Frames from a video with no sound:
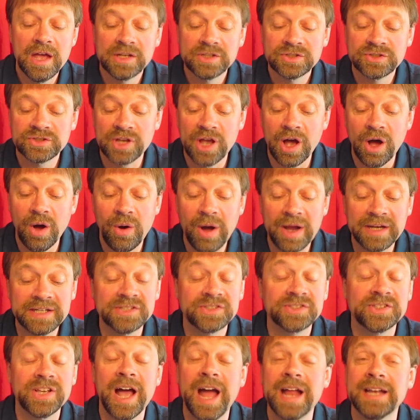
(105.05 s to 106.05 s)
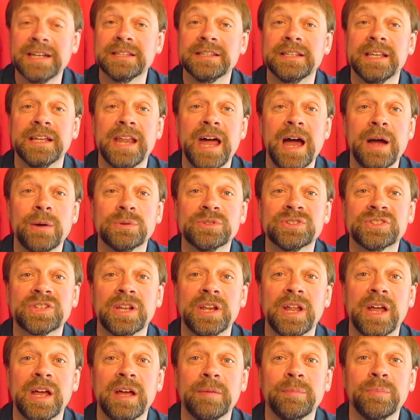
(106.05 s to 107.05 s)
So I decided that I was
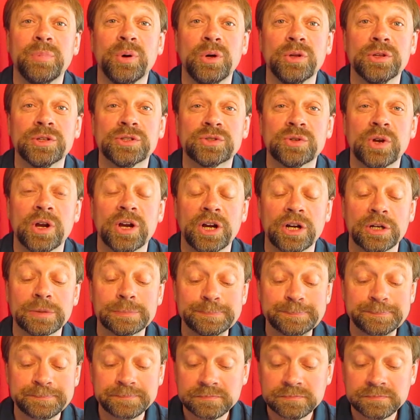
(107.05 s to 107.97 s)
going to pull the trigger.